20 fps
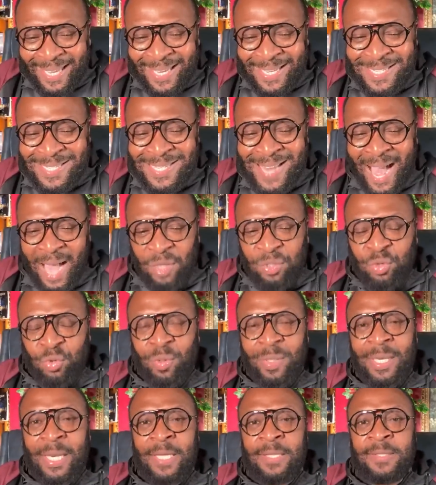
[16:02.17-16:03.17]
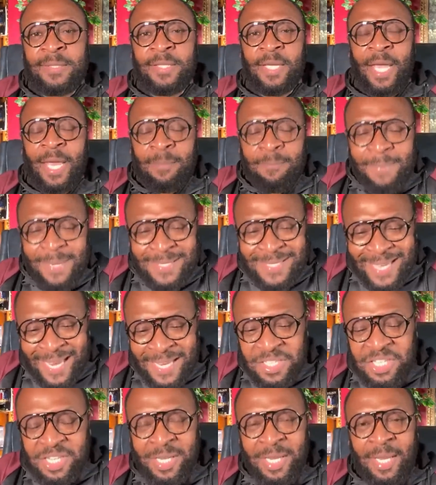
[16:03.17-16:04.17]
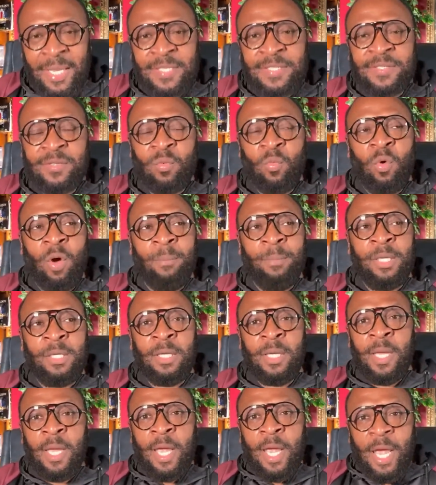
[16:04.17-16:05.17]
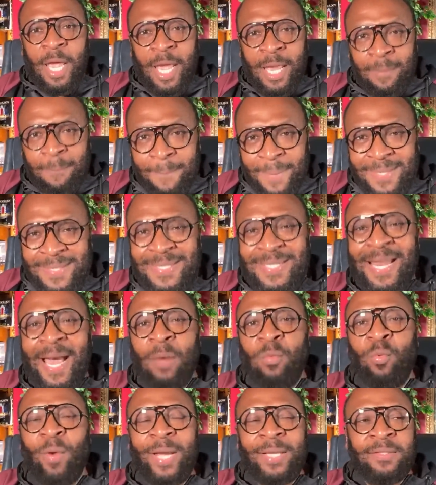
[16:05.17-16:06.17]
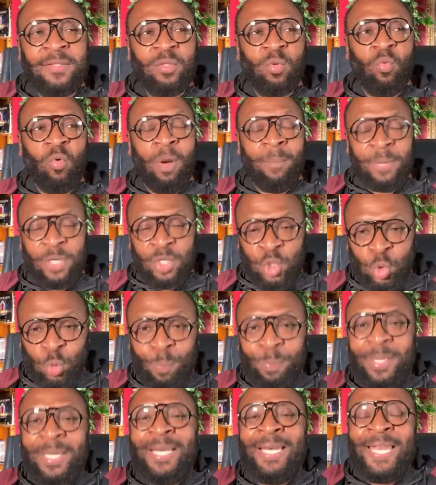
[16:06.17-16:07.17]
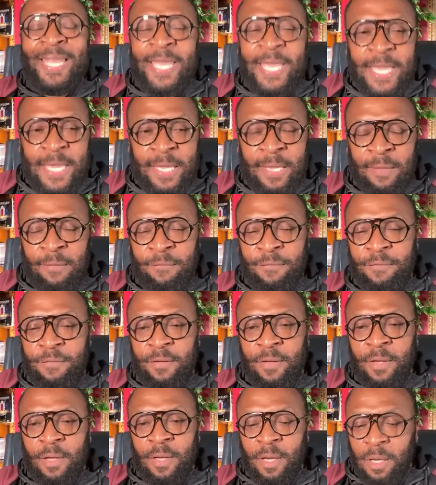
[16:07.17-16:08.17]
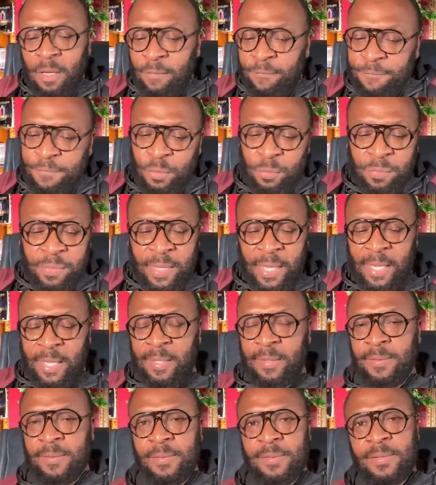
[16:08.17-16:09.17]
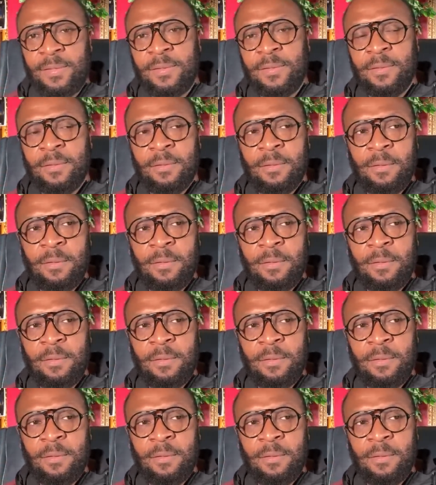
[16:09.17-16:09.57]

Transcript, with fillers: indoctrinates and miseducates the woman and misdirects the woman to believe a few things,